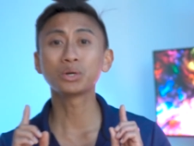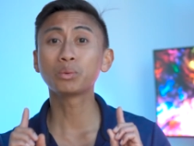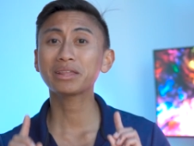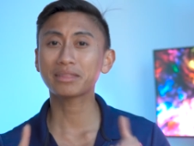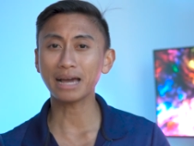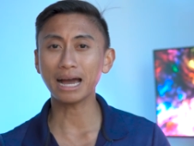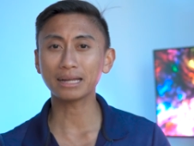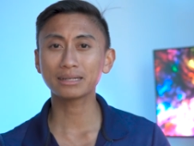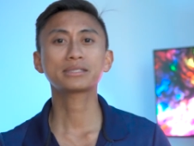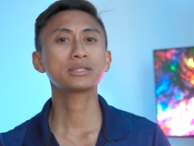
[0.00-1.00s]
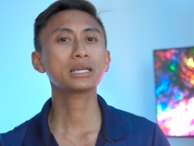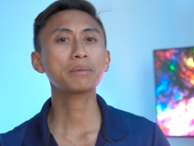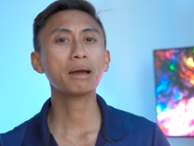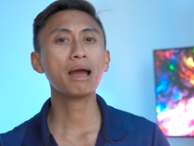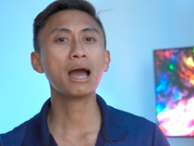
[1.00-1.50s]
So with that, let's think
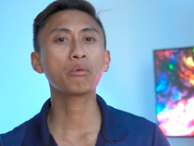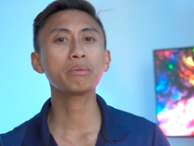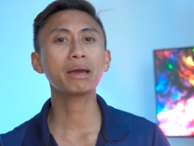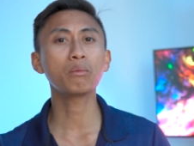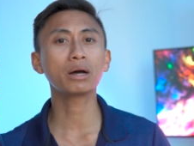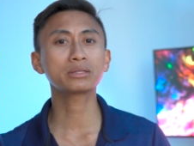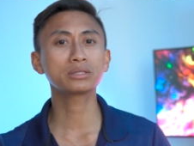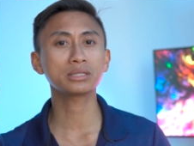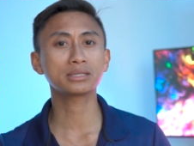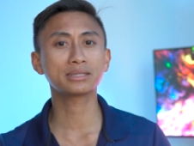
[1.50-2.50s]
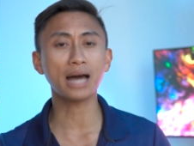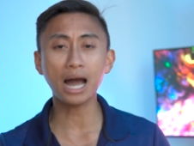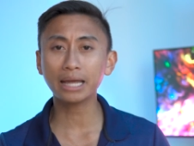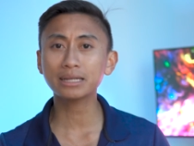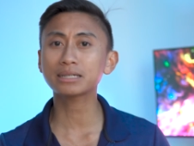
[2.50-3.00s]
about how we might want to
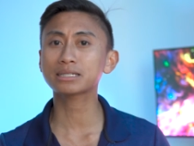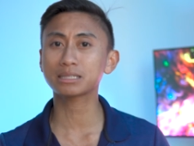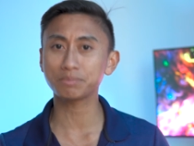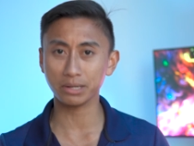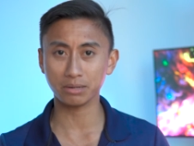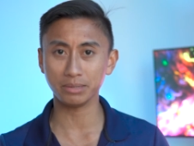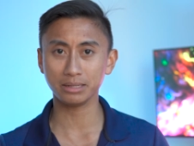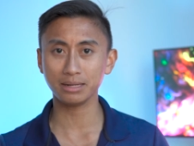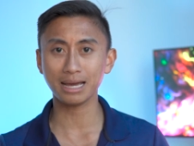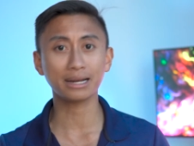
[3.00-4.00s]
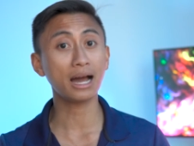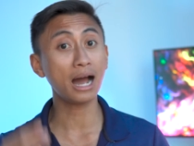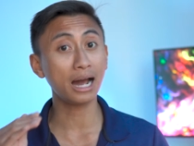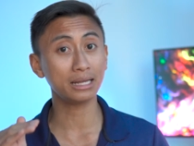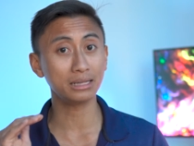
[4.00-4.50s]
design an experiment at a
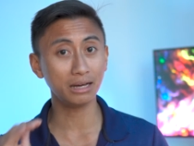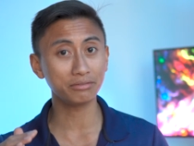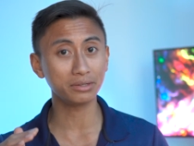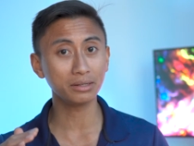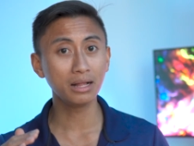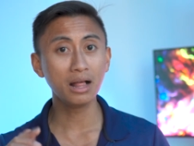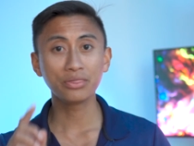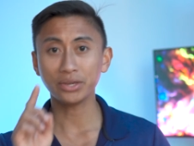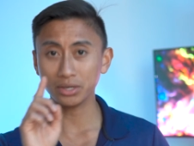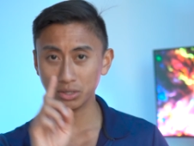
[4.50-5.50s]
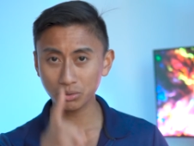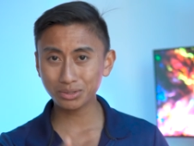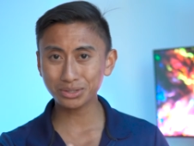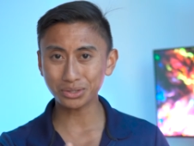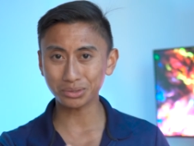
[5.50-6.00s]
high level that you
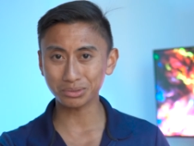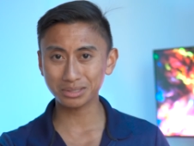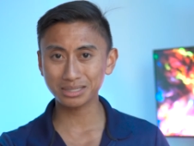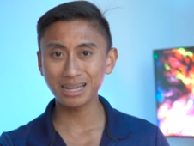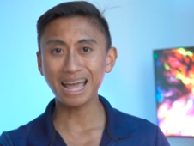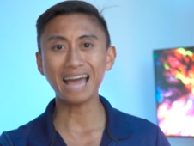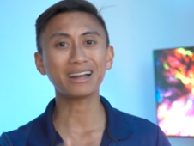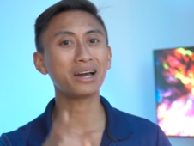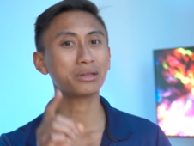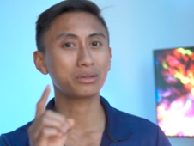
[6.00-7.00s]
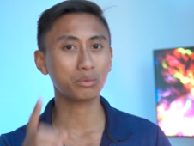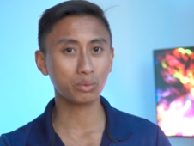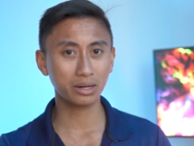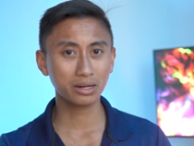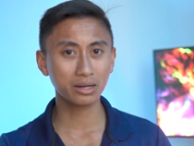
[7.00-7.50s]
could use at either
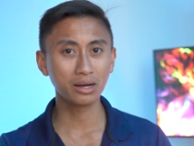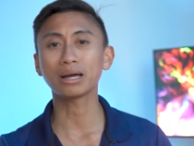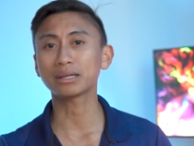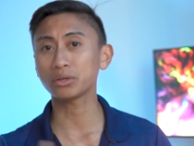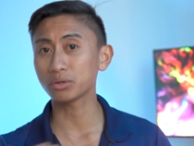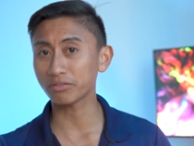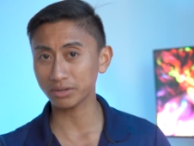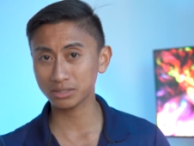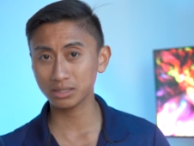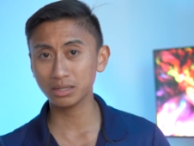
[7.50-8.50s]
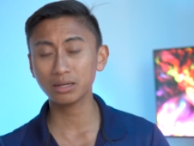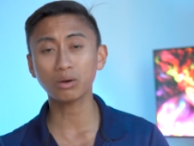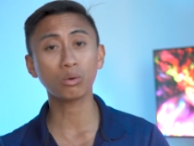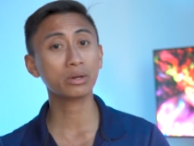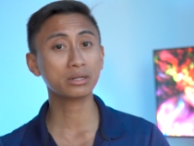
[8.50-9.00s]
work or at a university
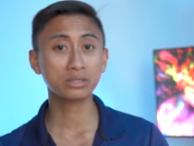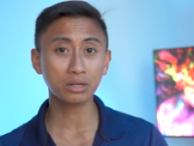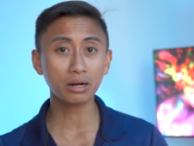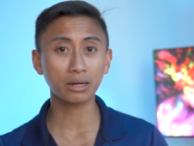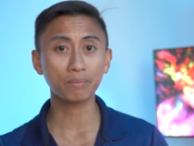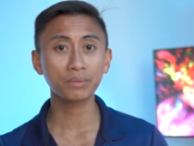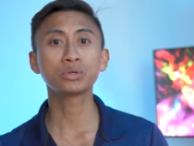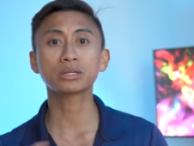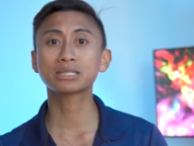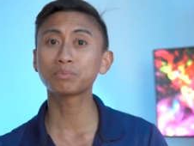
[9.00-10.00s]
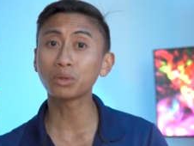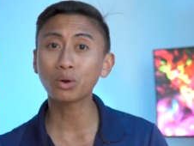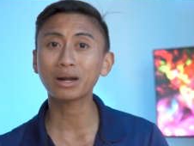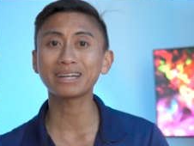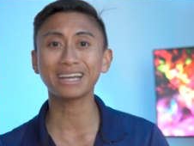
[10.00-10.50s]
or your startup to
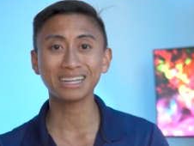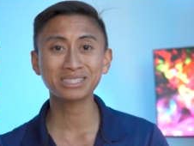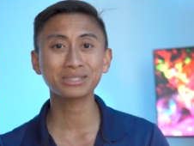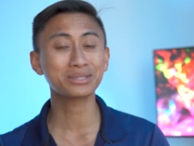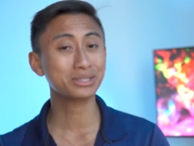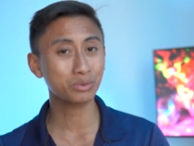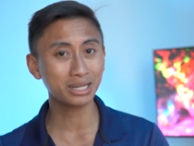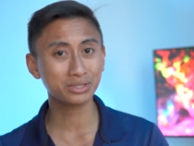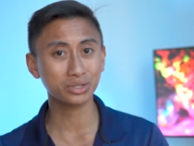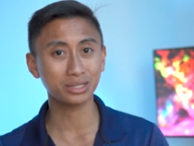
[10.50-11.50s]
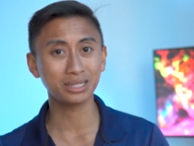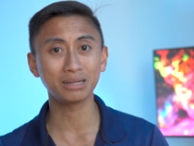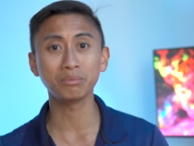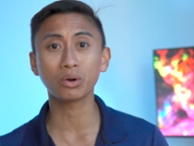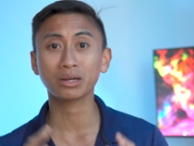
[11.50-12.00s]
explore and answer this question in
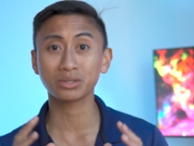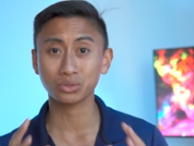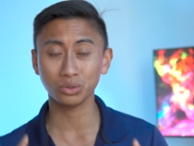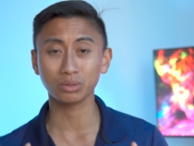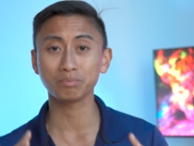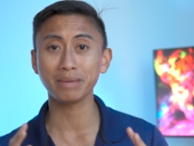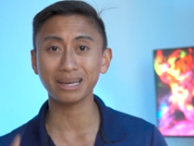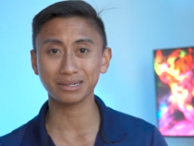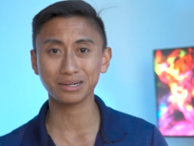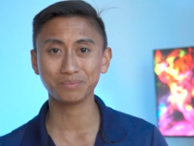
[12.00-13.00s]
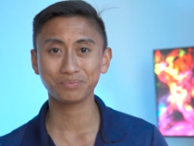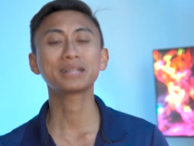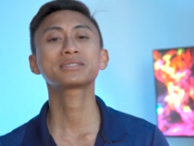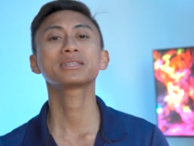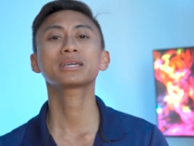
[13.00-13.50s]
a more controlled manner.
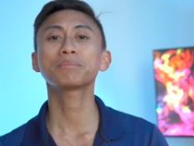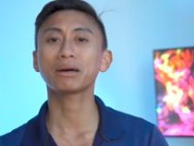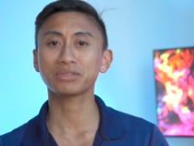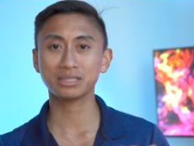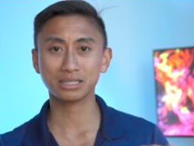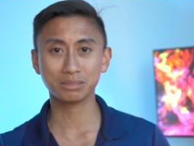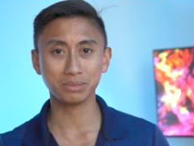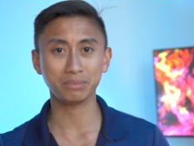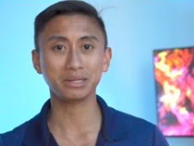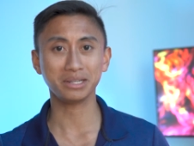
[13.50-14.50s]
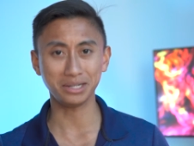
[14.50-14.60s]
Let's think about this experiment